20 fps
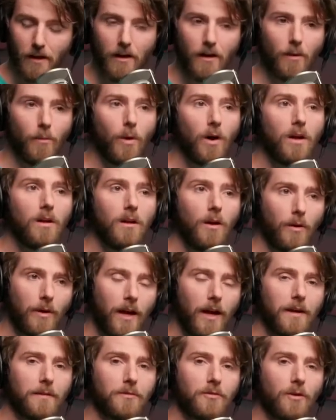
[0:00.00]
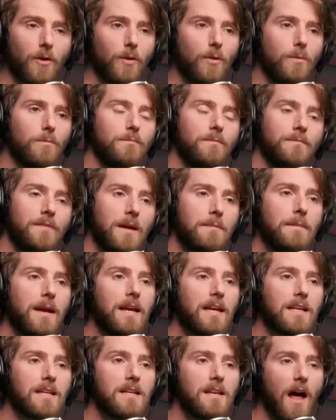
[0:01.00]
Well, okay, so they
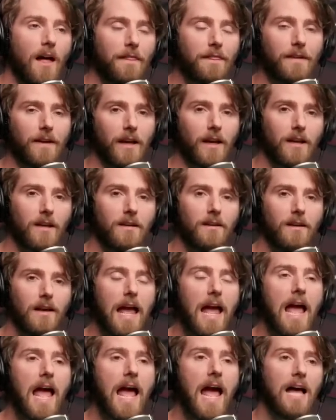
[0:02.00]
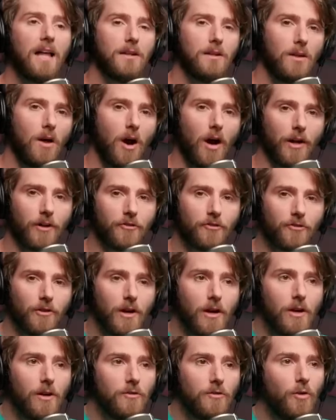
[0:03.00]
make nothing at launch.
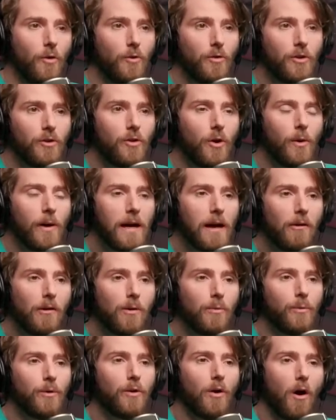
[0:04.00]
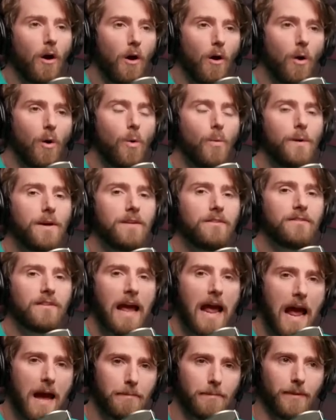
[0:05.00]
So you know how it would always
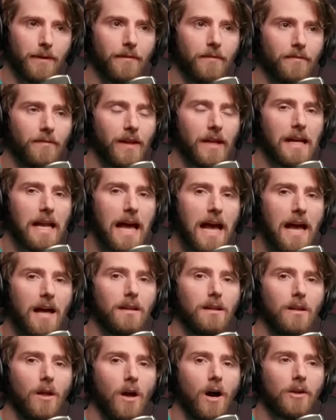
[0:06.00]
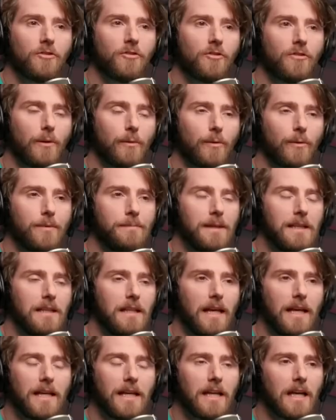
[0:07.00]
happen that at launch there would be
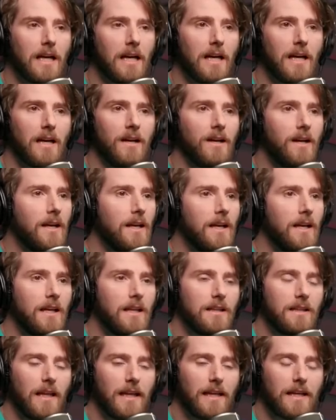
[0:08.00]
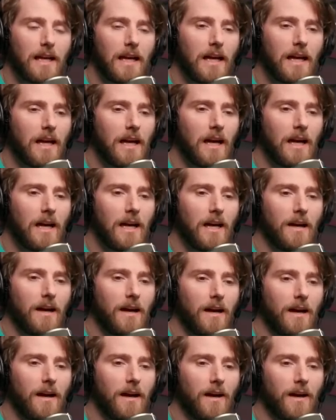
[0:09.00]
like an
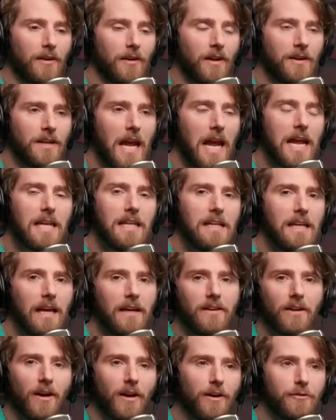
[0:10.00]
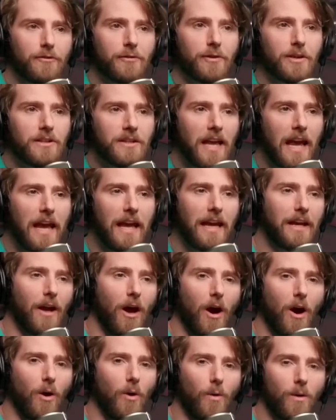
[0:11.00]
8800
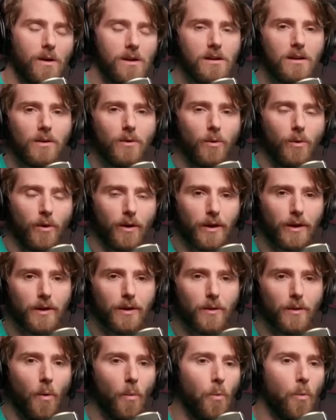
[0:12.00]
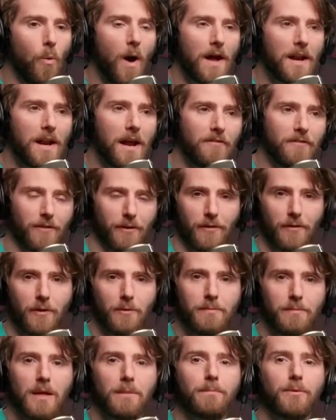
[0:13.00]
KO or whatever.
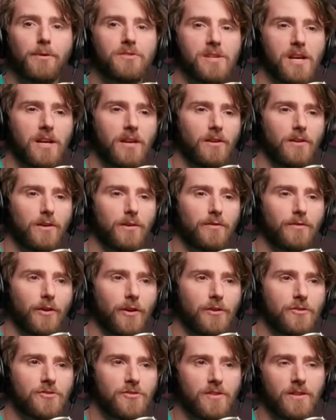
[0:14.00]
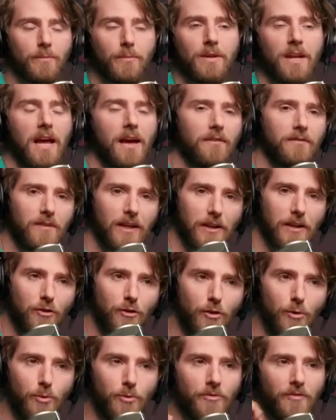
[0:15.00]
There'd be a particular version. It would have like
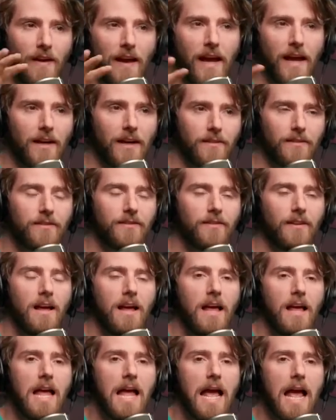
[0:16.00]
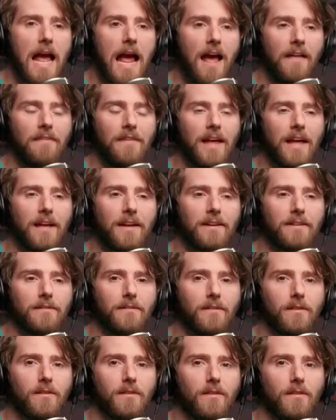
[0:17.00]
2 fans, and
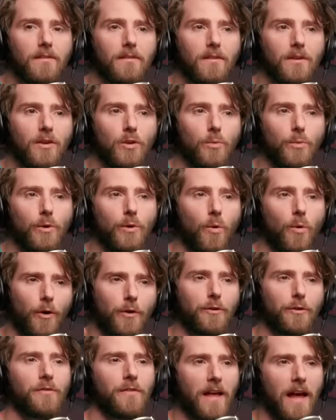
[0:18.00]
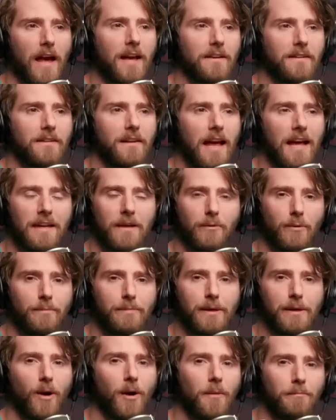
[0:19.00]
then you would order that, and it would
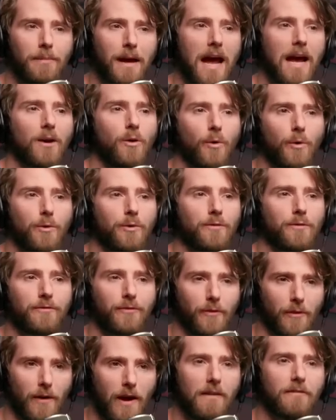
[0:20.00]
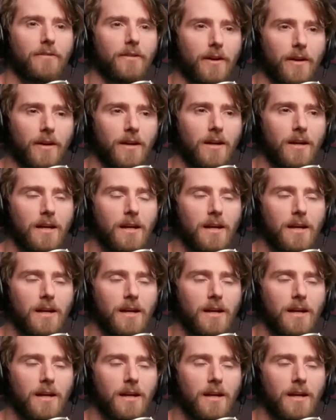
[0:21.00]
be on back order forever.